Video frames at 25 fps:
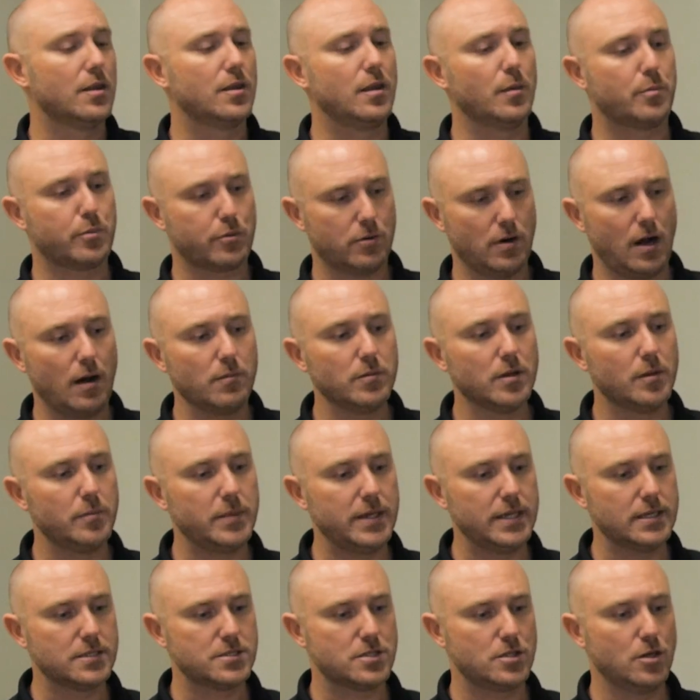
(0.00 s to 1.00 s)
The
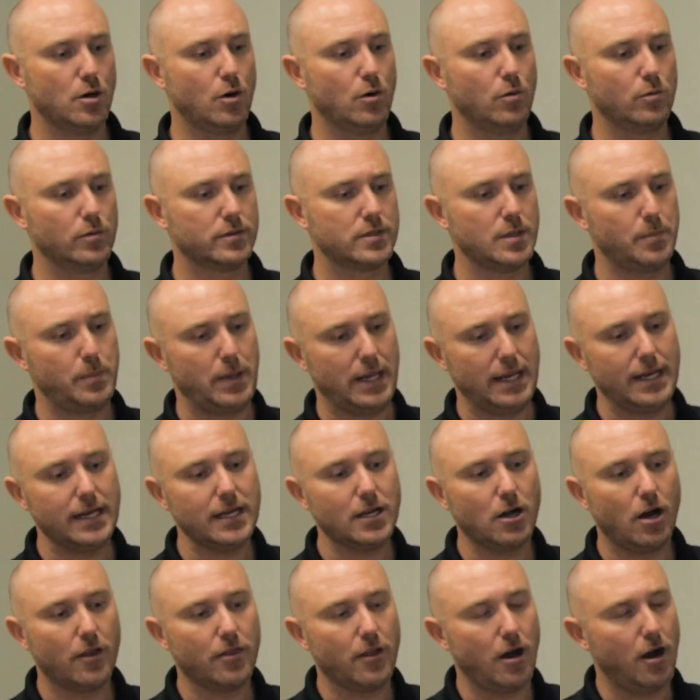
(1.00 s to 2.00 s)
problem is, though,
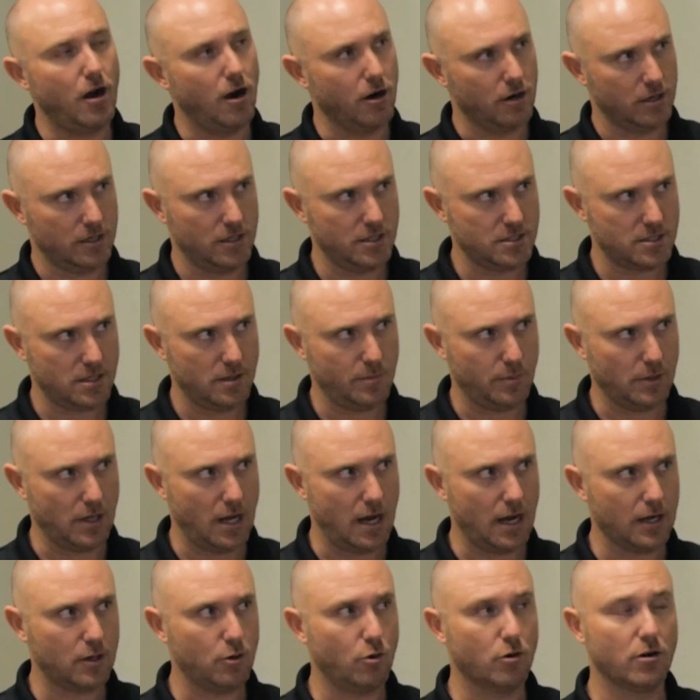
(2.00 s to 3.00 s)
depending on the hardness of the
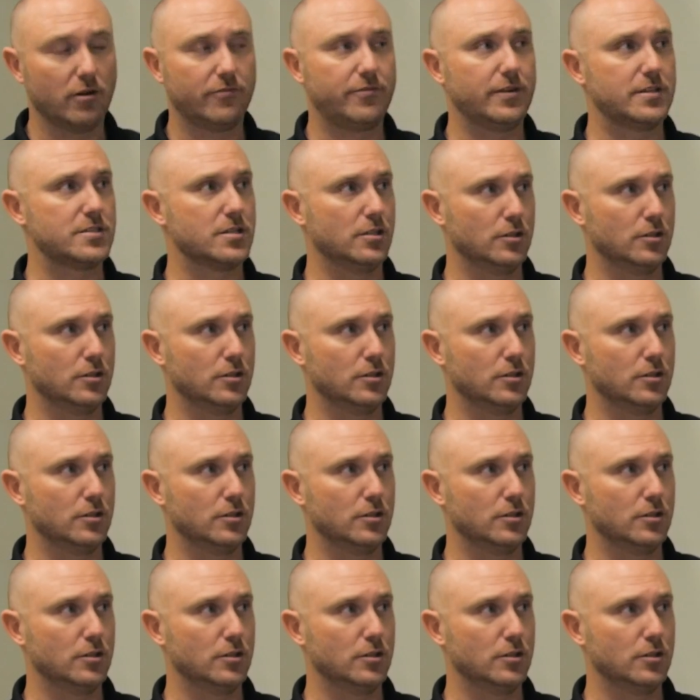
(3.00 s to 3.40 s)
block, or if it's